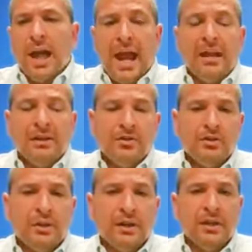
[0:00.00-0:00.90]
And
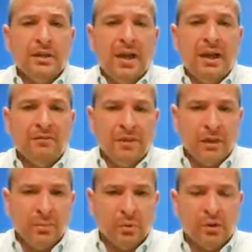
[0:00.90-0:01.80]
ensuring that you have
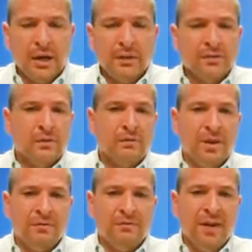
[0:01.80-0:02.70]
available credit. So if you
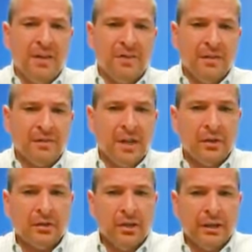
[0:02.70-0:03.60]
have a five thousand
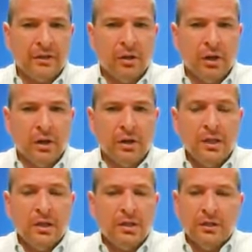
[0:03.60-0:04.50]
dollar credit card,
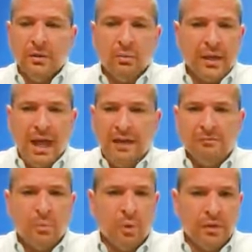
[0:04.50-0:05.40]
you don't want to
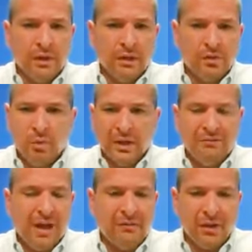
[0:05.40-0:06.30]
have more than
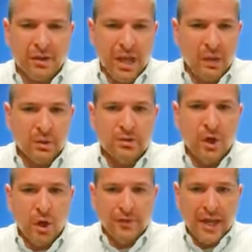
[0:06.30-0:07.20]
twenty-five hundred dollars
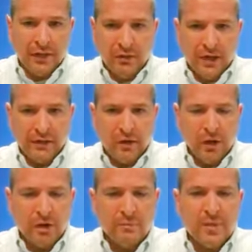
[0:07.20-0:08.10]
on that credit
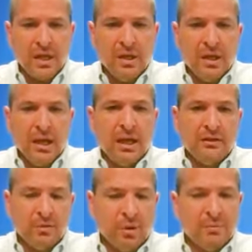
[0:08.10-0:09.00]
card. Uh,
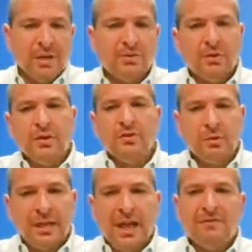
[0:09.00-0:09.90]
you want to make sure that you
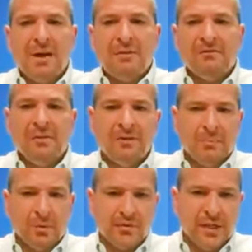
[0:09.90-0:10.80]
only have about fifty
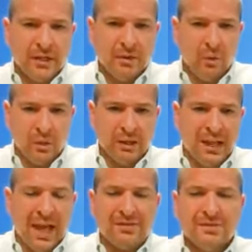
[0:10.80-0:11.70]
percent or
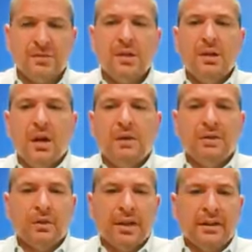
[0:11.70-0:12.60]
less of
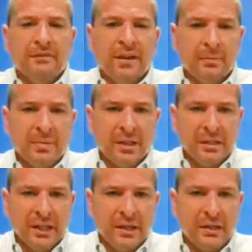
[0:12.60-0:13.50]
your credit
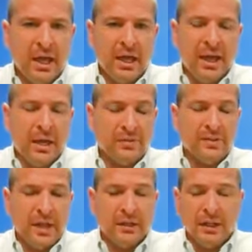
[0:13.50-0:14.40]
availability uh,
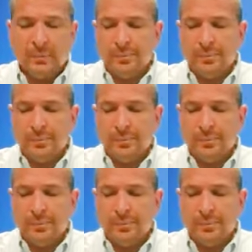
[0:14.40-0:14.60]
outstanding.